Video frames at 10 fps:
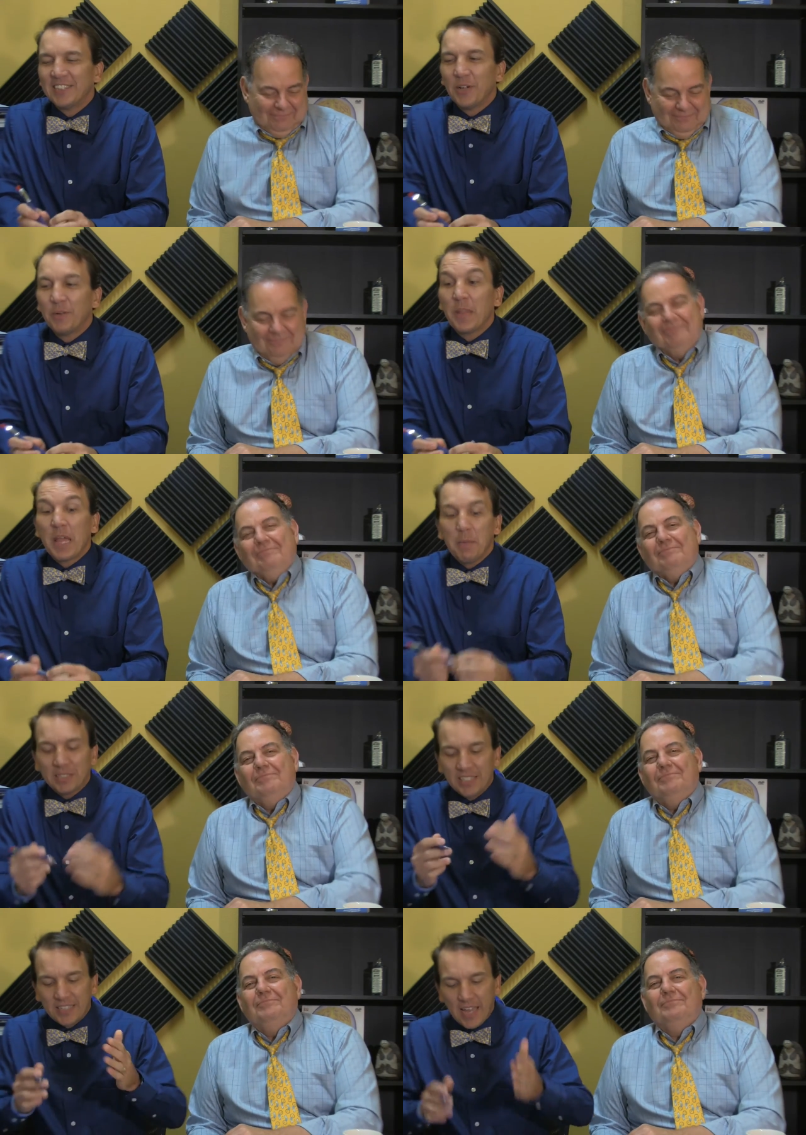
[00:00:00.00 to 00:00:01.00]
Speaker 1: so,
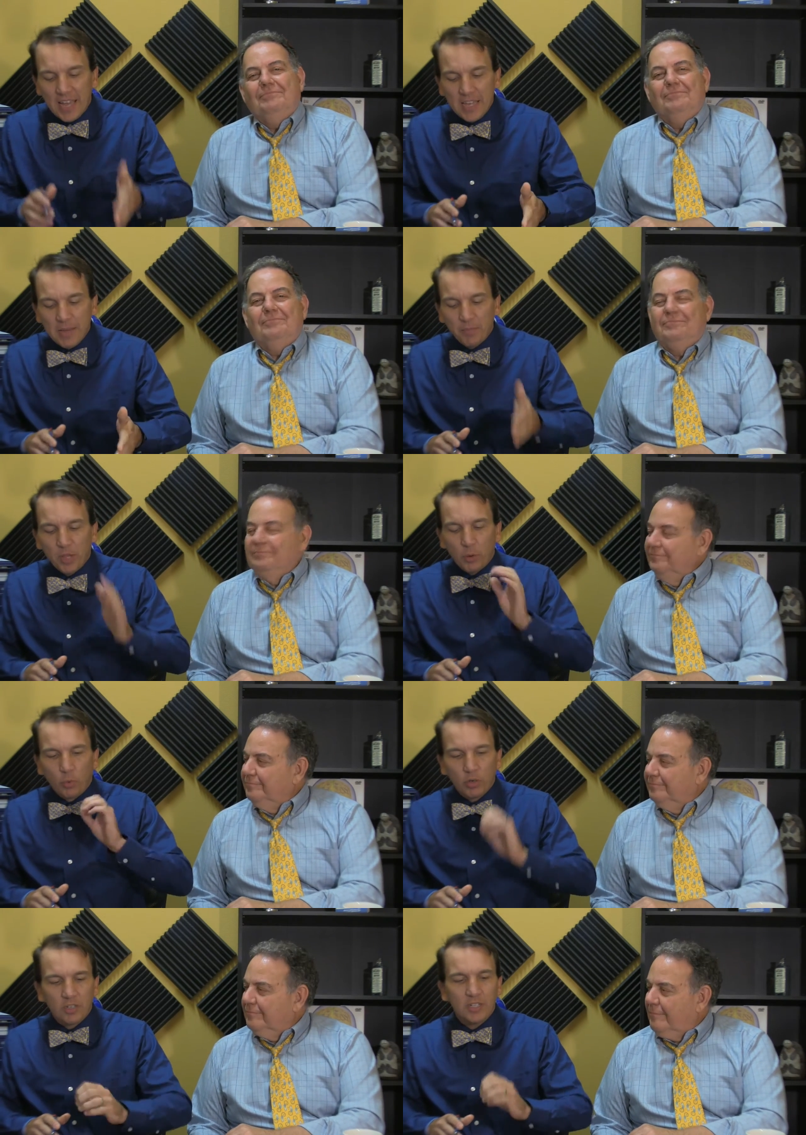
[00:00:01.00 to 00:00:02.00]
but today
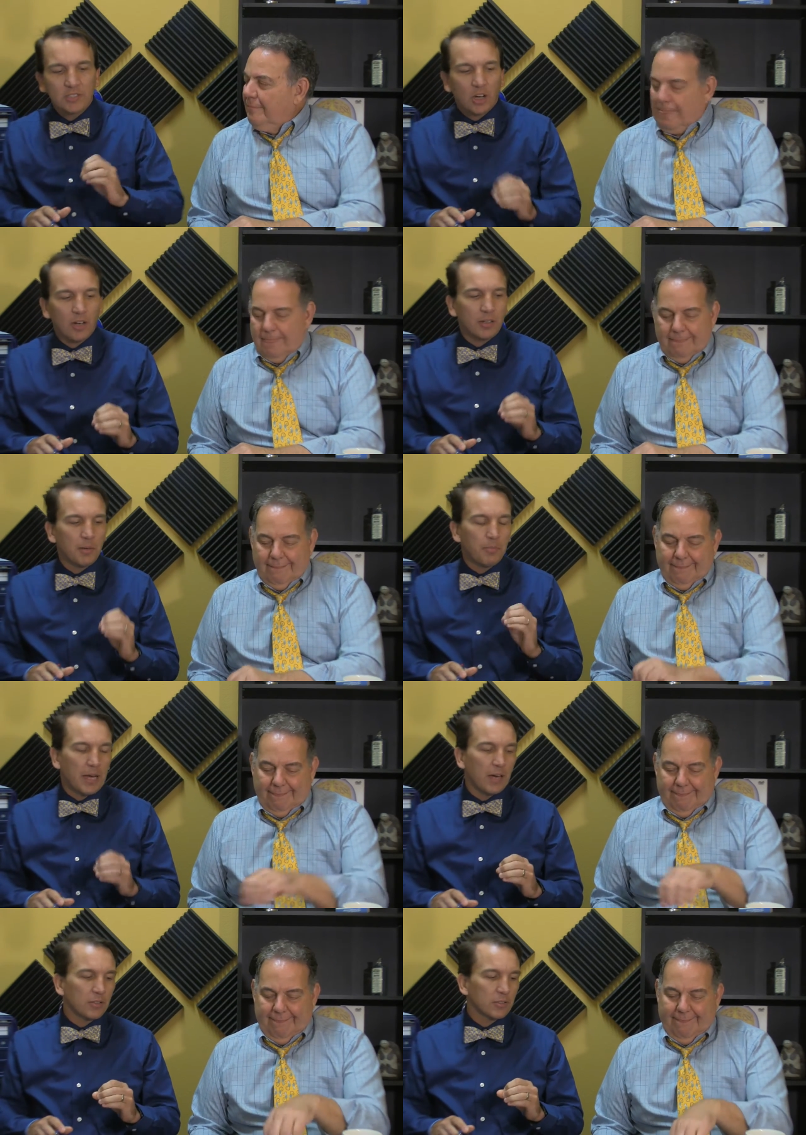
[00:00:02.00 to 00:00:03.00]
we're going to talk
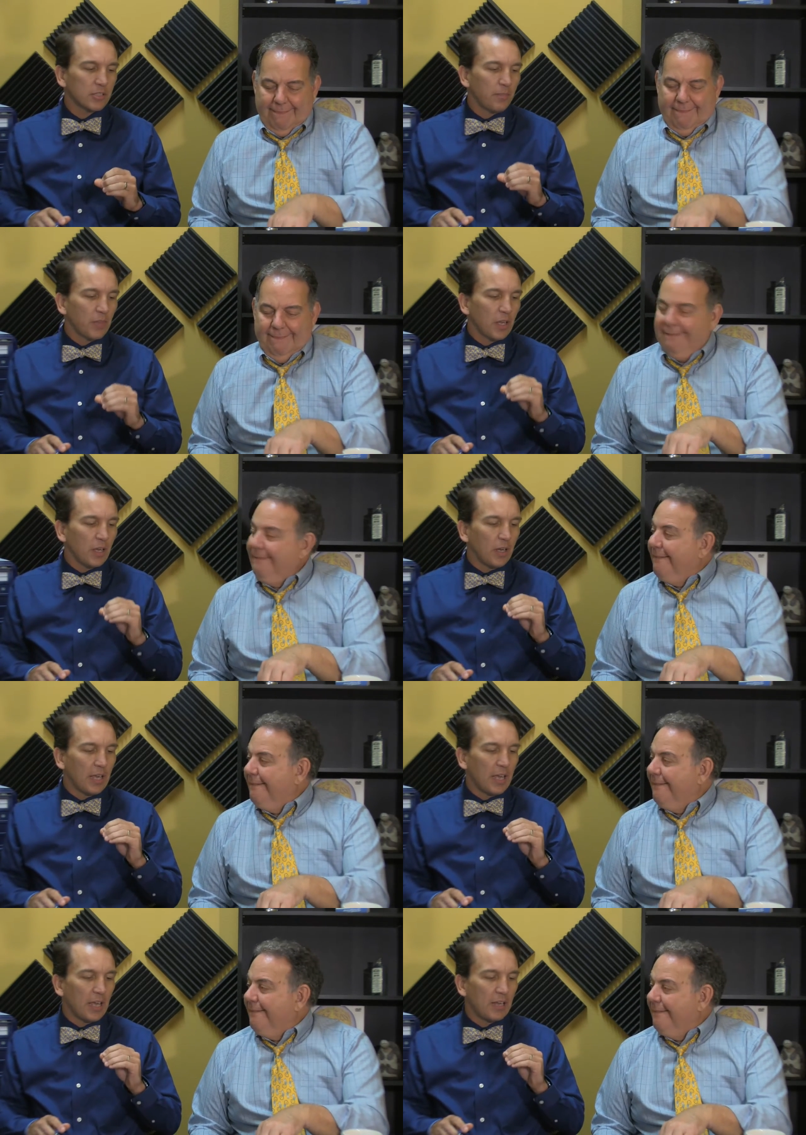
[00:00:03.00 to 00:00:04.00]
about
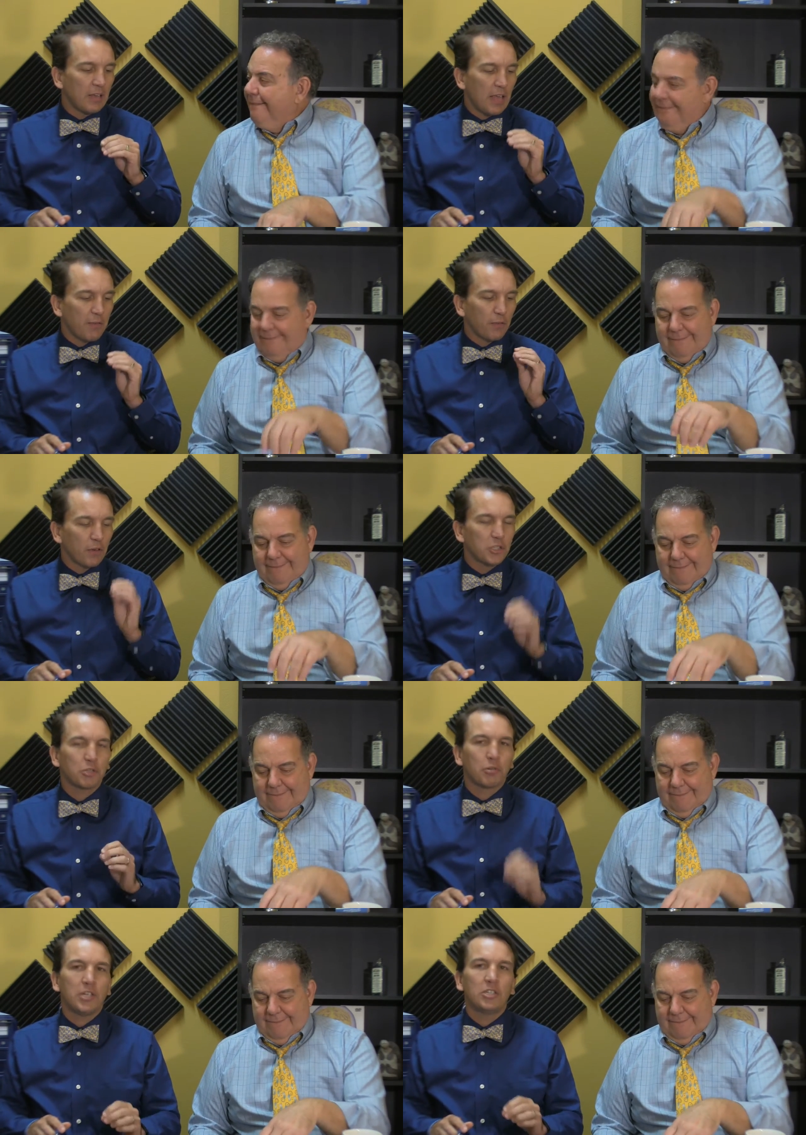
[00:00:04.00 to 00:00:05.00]
a, a, a,
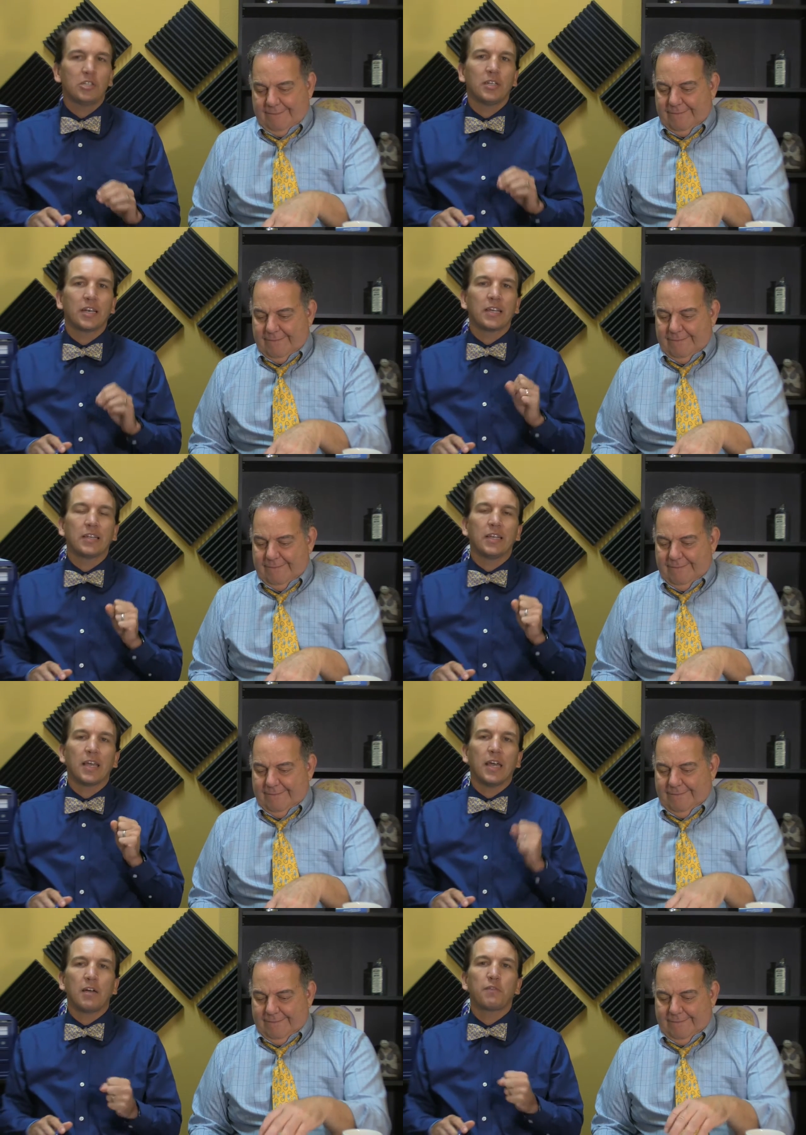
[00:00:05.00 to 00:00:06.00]
frustration that I
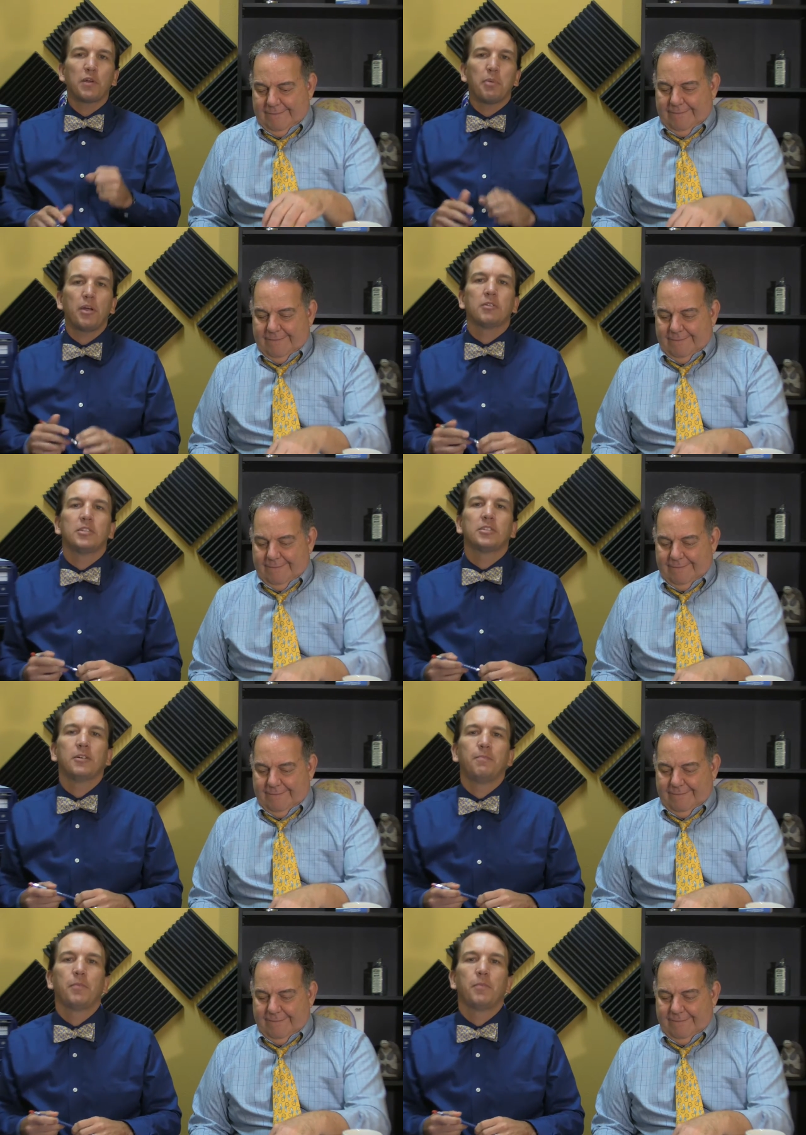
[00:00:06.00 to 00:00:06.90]
think every parent,